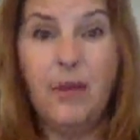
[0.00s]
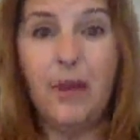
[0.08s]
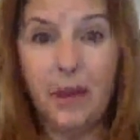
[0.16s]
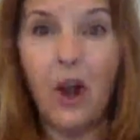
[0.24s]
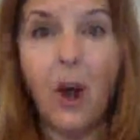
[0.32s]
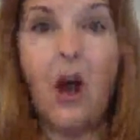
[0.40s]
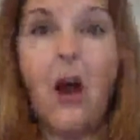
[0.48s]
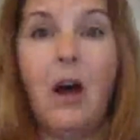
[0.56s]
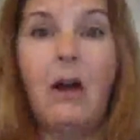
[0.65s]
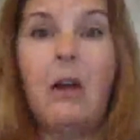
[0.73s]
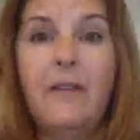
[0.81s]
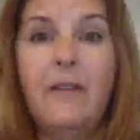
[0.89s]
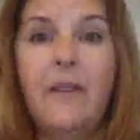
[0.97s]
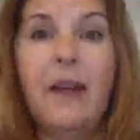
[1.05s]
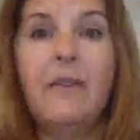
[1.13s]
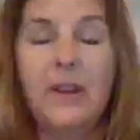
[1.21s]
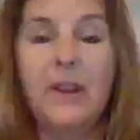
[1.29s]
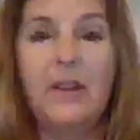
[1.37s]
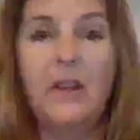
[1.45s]
in awe of
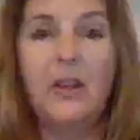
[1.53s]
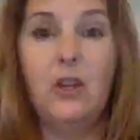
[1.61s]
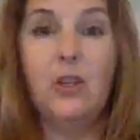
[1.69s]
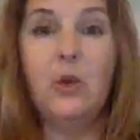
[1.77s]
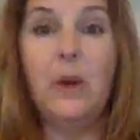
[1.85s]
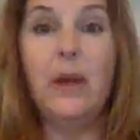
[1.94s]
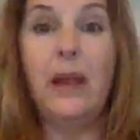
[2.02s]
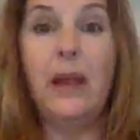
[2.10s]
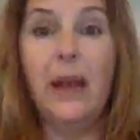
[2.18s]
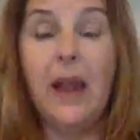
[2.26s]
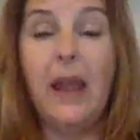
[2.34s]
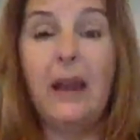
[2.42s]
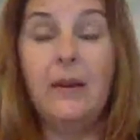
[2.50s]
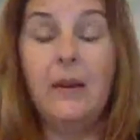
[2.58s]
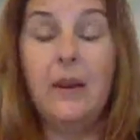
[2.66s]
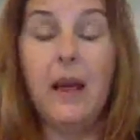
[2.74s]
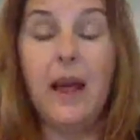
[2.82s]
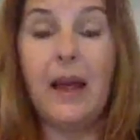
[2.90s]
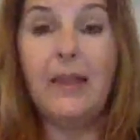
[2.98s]
everything that you're doing, and and
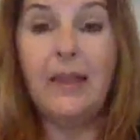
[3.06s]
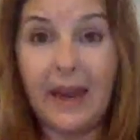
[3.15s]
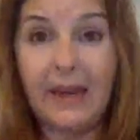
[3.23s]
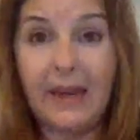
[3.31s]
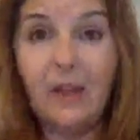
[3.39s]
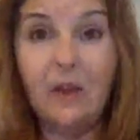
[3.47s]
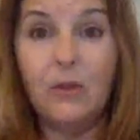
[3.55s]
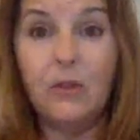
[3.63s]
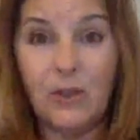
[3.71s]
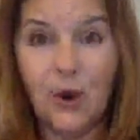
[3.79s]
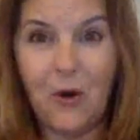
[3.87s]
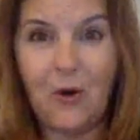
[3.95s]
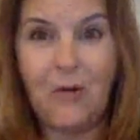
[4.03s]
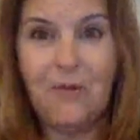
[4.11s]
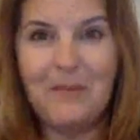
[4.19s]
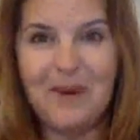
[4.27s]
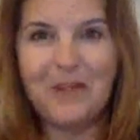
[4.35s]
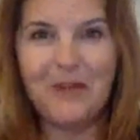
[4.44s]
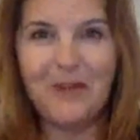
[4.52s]
I thank you so
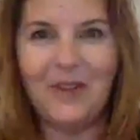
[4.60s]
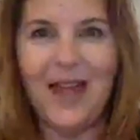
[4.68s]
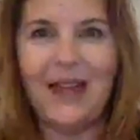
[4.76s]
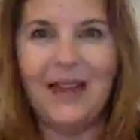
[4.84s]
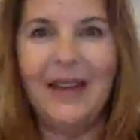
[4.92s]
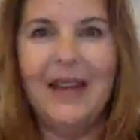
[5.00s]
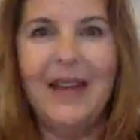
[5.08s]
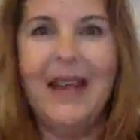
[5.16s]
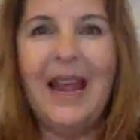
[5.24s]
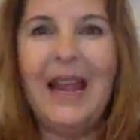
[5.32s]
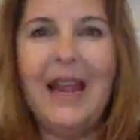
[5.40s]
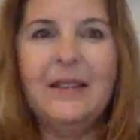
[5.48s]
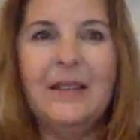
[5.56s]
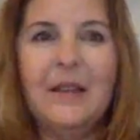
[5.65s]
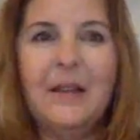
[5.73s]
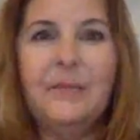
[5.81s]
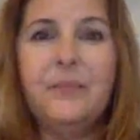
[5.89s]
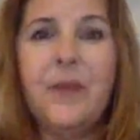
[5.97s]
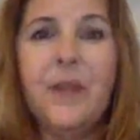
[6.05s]
much for that. And
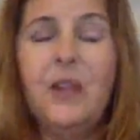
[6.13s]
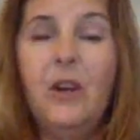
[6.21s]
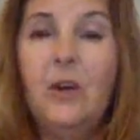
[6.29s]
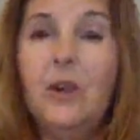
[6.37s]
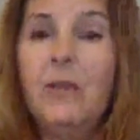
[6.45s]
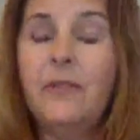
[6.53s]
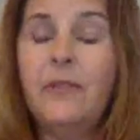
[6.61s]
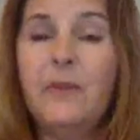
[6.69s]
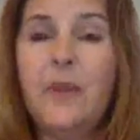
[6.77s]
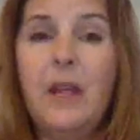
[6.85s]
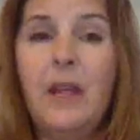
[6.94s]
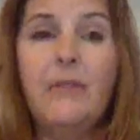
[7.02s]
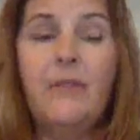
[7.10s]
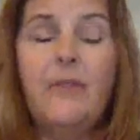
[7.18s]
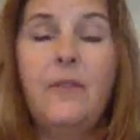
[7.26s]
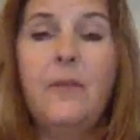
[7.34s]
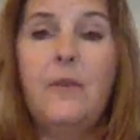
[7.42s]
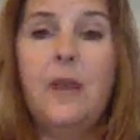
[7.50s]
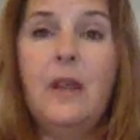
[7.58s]
um, you know, if if
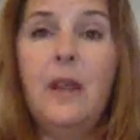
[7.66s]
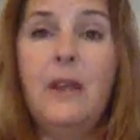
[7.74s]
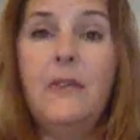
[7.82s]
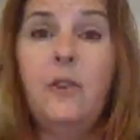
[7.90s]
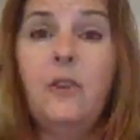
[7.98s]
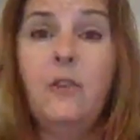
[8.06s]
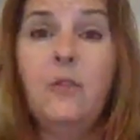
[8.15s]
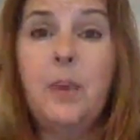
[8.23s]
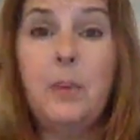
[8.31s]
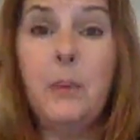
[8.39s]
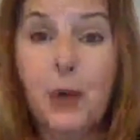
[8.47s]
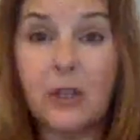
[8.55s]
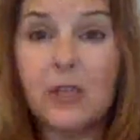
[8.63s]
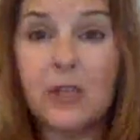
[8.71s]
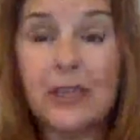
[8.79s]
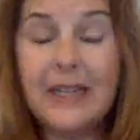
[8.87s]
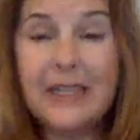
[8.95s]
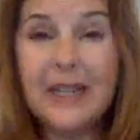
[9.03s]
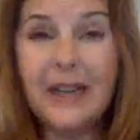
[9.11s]
if you've been
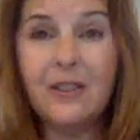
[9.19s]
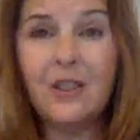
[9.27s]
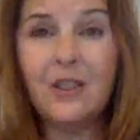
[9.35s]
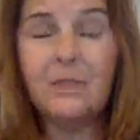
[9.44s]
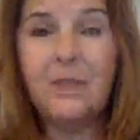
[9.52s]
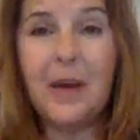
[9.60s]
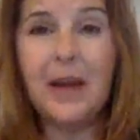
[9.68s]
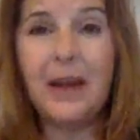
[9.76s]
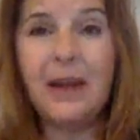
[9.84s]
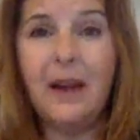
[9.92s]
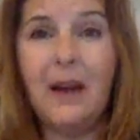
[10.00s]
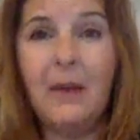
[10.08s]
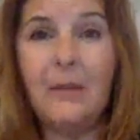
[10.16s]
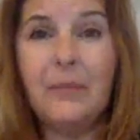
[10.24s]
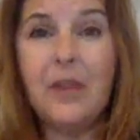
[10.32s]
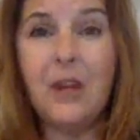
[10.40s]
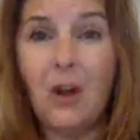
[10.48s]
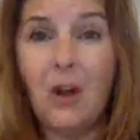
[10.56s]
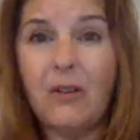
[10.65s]
personally touched by um,
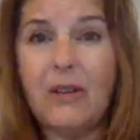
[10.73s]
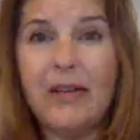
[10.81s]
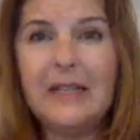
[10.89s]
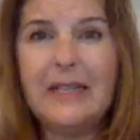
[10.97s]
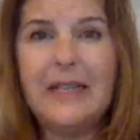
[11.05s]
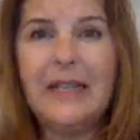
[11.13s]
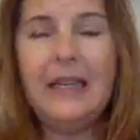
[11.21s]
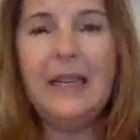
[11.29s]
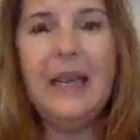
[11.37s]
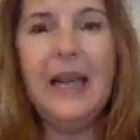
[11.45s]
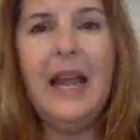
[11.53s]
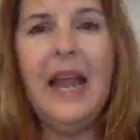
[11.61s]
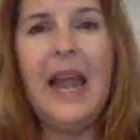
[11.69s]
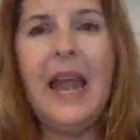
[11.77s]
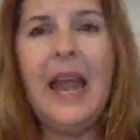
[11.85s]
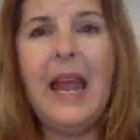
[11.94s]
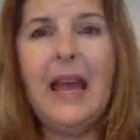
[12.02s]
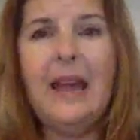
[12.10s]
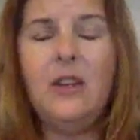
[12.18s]
the COVID-19
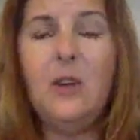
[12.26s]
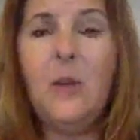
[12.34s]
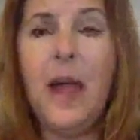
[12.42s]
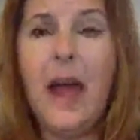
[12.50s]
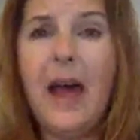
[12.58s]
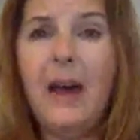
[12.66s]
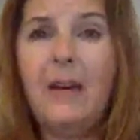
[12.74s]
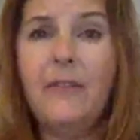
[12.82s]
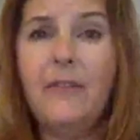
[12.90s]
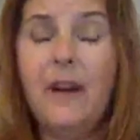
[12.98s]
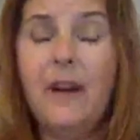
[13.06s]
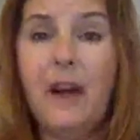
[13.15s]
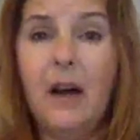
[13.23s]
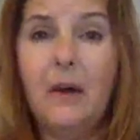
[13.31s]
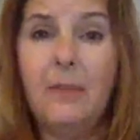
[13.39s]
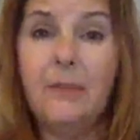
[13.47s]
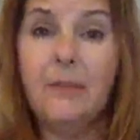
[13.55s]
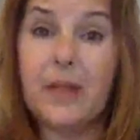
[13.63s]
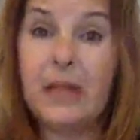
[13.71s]
and you have
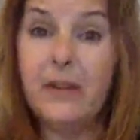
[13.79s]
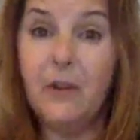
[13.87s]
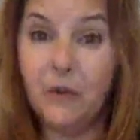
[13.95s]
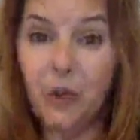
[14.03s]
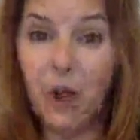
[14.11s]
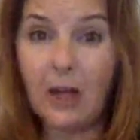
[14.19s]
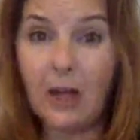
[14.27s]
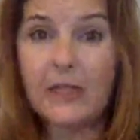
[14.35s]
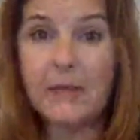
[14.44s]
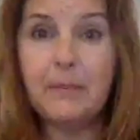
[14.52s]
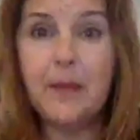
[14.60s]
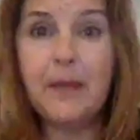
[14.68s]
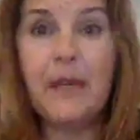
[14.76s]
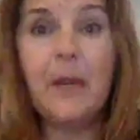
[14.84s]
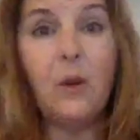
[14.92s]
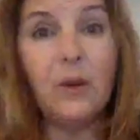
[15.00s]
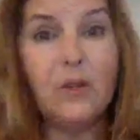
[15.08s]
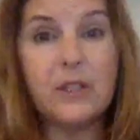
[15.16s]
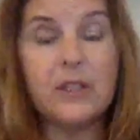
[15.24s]
um, you've lost somebody
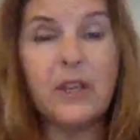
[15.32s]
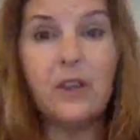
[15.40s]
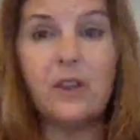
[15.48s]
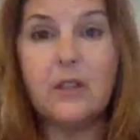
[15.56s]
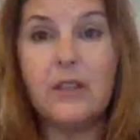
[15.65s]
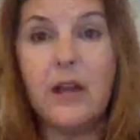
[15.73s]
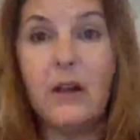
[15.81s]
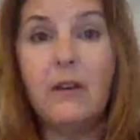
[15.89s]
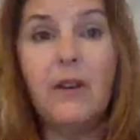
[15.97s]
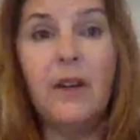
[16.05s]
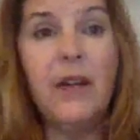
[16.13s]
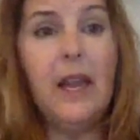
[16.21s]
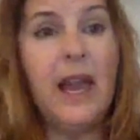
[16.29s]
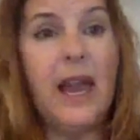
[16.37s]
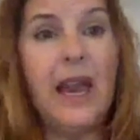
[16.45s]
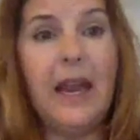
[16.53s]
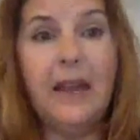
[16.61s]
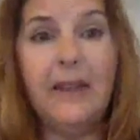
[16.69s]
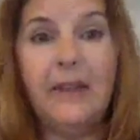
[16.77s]
or you're sick yourself,
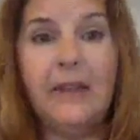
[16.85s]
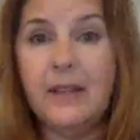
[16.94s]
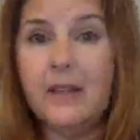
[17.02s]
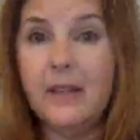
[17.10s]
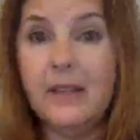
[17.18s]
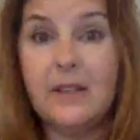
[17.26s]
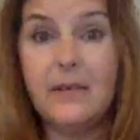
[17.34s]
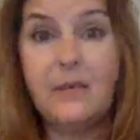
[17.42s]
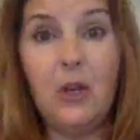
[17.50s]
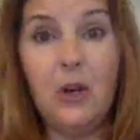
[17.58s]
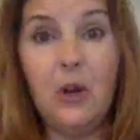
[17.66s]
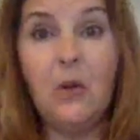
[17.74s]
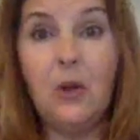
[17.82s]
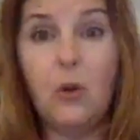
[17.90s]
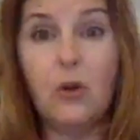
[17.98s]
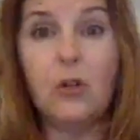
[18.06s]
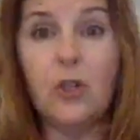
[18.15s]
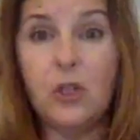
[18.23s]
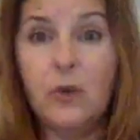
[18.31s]
and this is you know
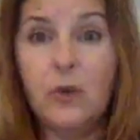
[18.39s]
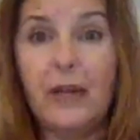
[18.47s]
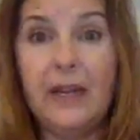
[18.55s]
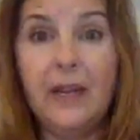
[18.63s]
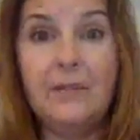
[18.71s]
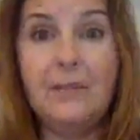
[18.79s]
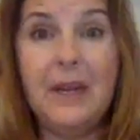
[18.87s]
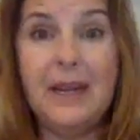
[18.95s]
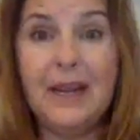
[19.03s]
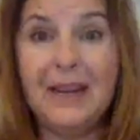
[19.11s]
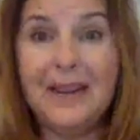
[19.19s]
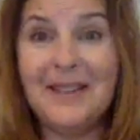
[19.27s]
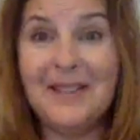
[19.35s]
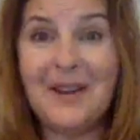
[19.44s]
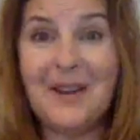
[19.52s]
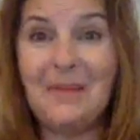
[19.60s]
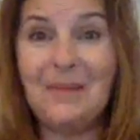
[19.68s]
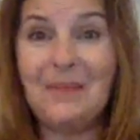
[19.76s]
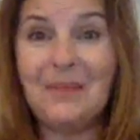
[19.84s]
you're tuning in because
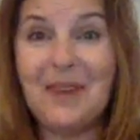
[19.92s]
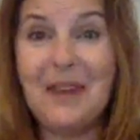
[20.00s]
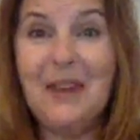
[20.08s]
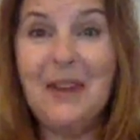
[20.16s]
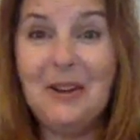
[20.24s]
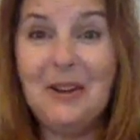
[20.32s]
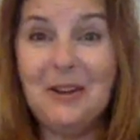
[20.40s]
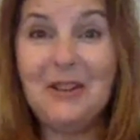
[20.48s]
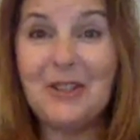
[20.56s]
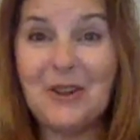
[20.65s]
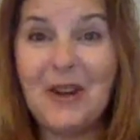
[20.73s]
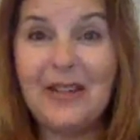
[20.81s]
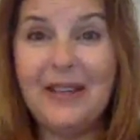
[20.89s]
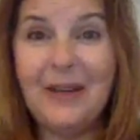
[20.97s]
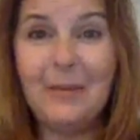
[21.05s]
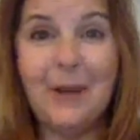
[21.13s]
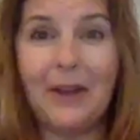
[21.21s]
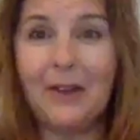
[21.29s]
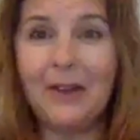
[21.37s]
um, you know you're just trying to
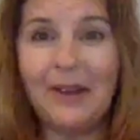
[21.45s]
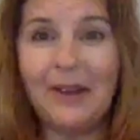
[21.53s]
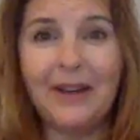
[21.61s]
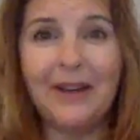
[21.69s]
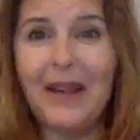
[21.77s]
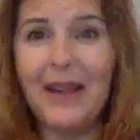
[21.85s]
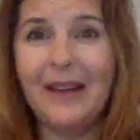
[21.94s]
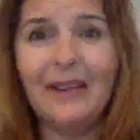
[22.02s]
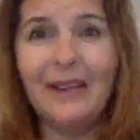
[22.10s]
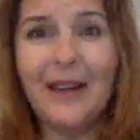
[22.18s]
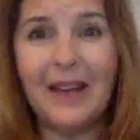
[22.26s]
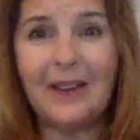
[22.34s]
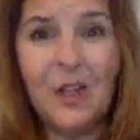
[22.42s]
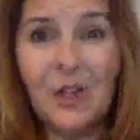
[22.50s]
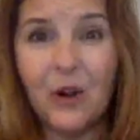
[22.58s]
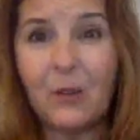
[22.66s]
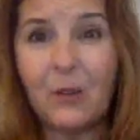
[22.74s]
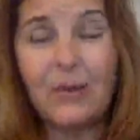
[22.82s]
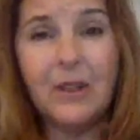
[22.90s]
get better and and and
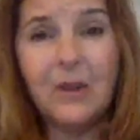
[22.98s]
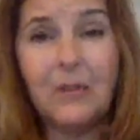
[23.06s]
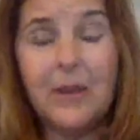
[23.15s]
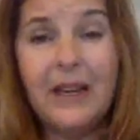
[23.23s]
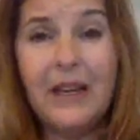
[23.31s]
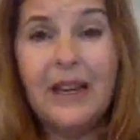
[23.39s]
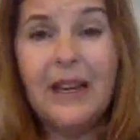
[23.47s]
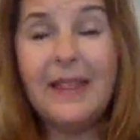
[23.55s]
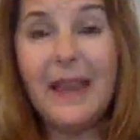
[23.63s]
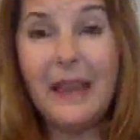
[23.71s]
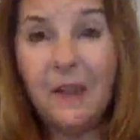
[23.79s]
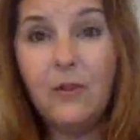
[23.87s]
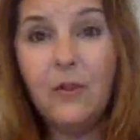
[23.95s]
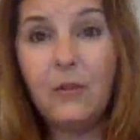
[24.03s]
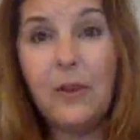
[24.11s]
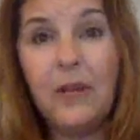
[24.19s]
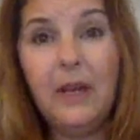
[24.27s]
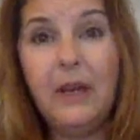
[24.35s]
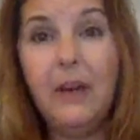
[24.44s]
cheer up a little bit. Thank you for
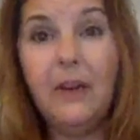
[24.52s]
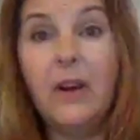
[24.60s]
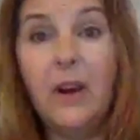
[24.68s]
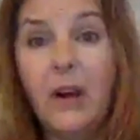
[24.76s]
being here and